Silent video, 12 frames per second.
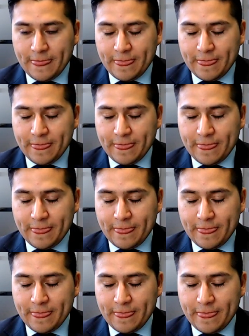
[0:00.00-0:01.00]
and
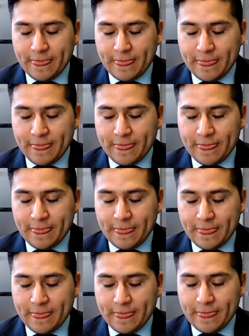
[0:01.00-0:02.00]
the market
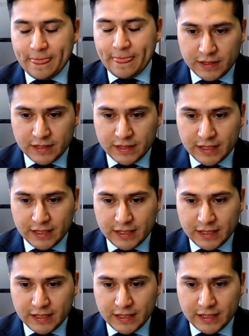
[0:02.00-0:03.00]
has moved a little bit
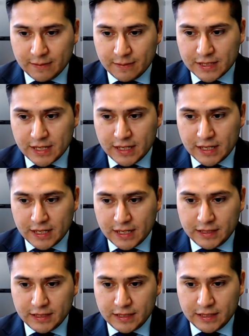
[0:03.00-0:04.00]
to the upside
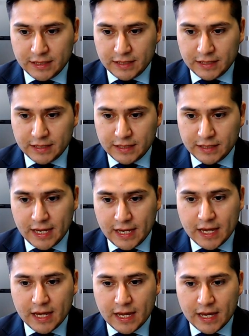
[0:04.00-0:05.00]
yesterday,
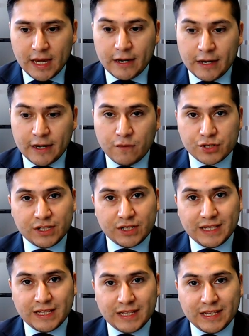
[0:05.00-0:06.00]
and
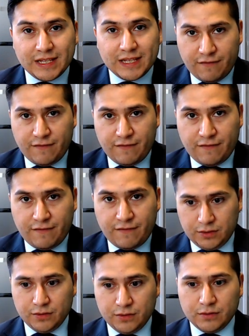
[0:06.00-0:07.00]
unfortunately it sort of failed
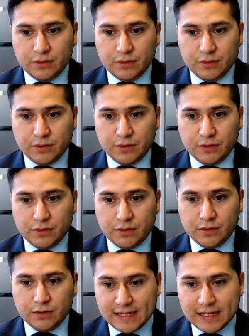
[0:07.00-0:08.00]
to touch
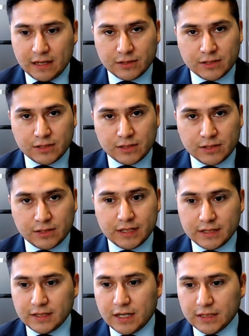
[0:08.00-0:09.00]
that sell zone I
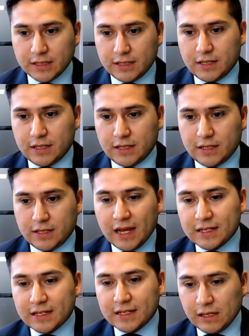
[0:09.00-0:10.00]
discussed.
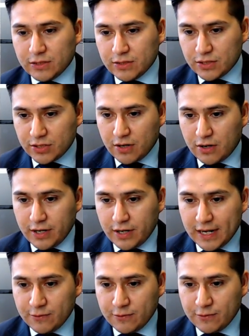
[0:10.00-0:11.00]
That sell zone started
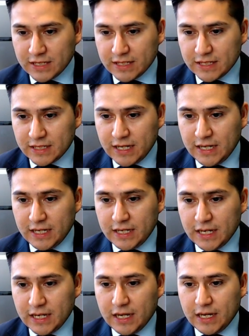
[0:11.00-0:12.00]
at
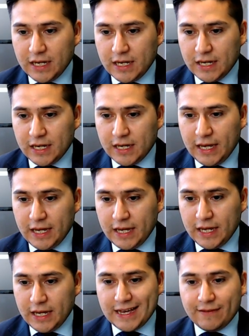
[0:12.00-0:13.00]

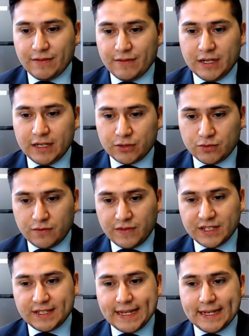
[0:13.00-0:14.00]
116.87 and sort of
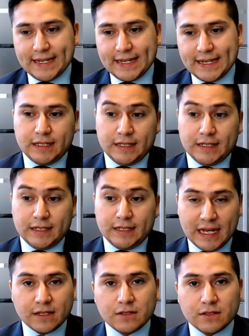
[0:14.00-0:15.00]

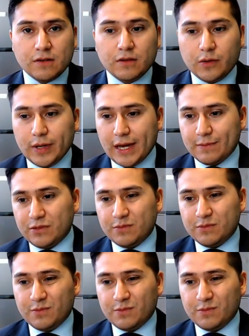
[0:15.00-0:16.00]
extends all the way up
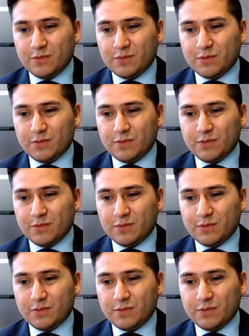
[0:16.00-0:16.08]
to pretty much